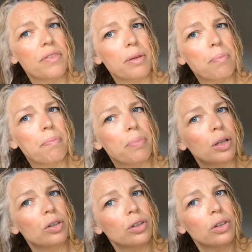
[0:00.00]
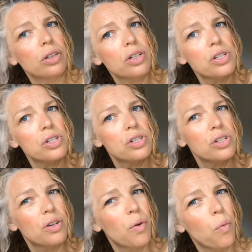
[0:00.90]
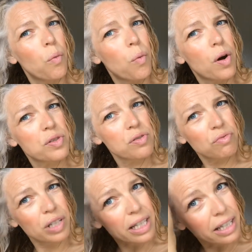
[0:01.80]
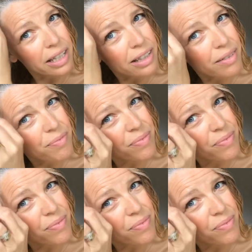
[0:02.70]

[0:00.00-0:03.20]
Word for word: the blush wasn't really